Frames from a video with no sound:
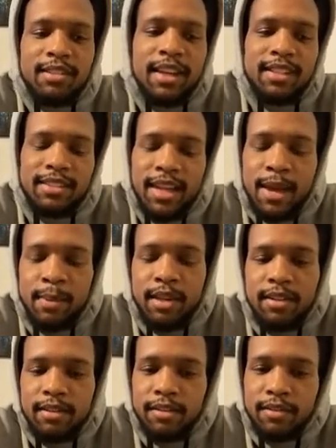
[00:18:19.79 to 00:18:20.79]
Things
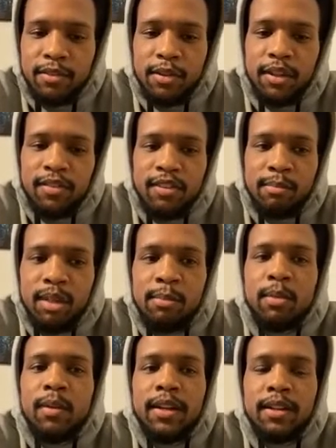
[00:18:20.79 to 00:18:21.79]
happen for different
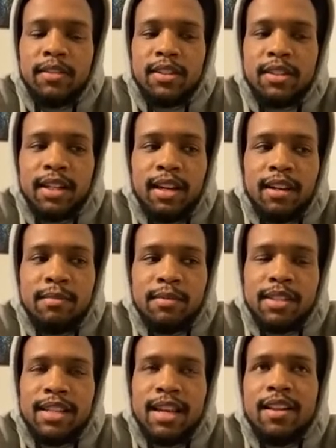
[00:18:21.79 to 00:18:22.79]
people at different
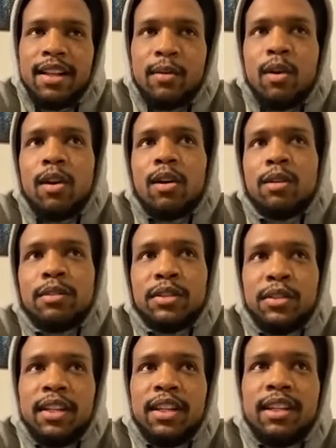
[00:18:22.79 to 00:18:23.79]
times. It's how like we're all
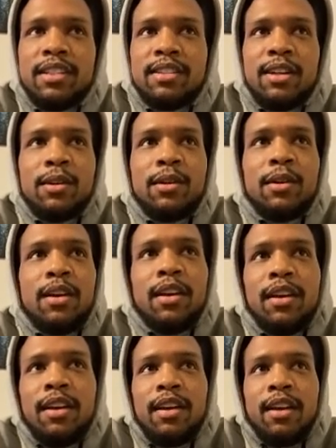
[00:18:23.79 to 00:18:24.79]
unique. So
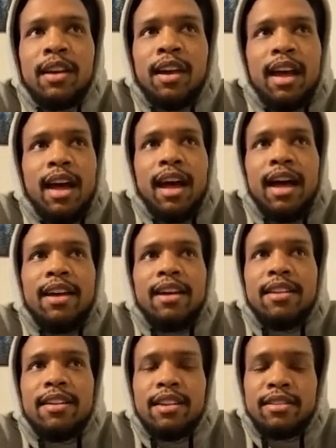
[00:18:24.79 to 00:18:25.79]

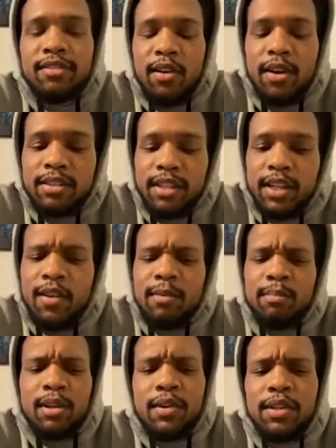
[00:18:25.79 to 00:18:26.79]
as far as like
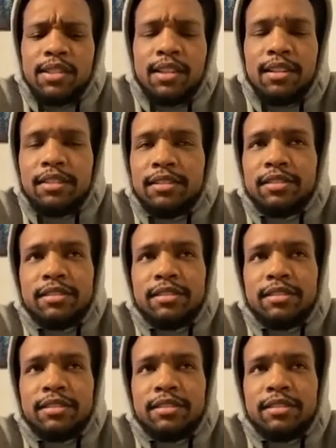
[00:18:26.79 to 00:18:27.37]
going pro and stuff,